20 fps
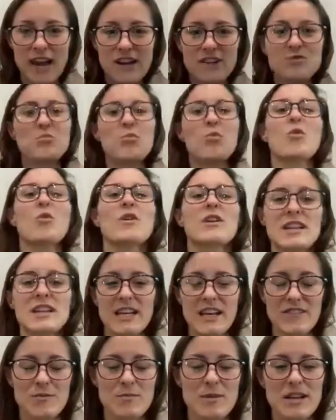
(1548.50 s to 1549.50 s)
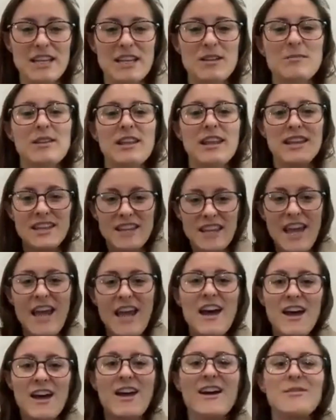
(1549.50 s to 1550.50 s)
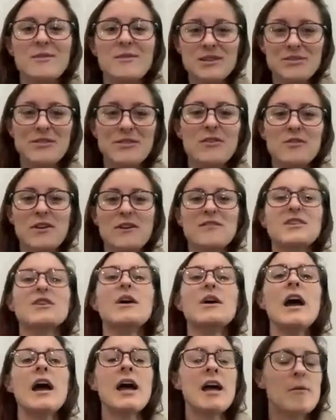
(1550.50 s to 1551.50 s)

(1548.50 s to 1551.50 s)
dashboard and everybody can be like, yeah, we drove revenue.